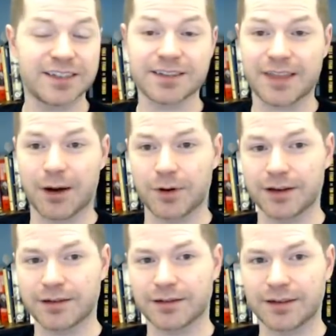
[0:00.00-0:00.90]
of that
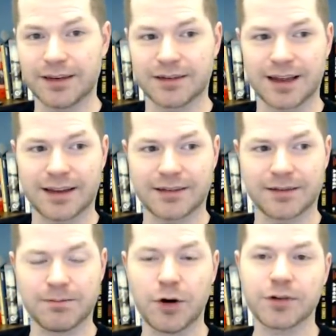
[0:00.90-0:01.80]
was is that
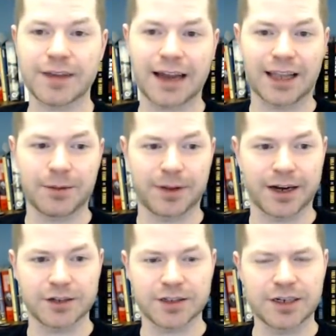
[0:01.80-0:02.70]
most satellite
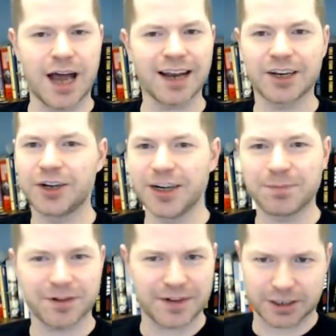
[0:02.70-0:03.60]
players, not good
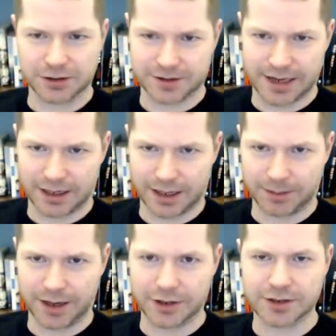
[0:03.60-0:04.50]
professional satellite
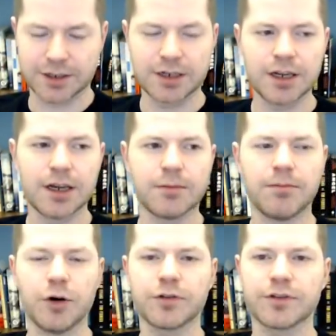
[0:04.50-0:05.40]
players,
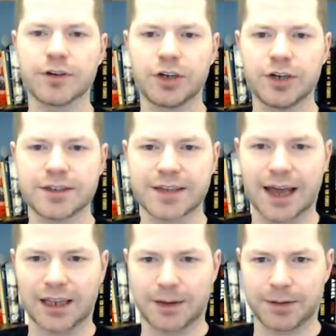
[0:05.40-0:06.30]
most good
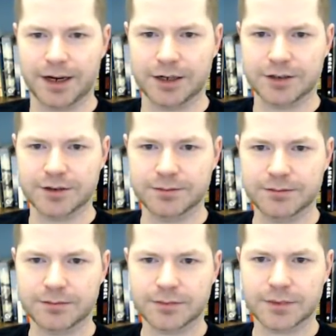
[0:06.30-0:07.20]
satellite players,
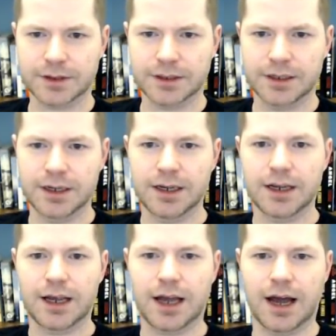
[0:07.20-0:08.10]

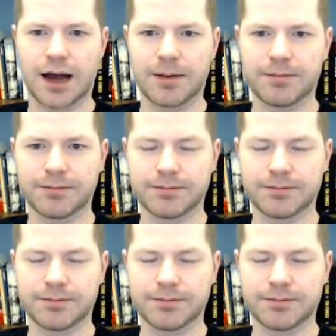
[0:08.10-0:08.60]
um,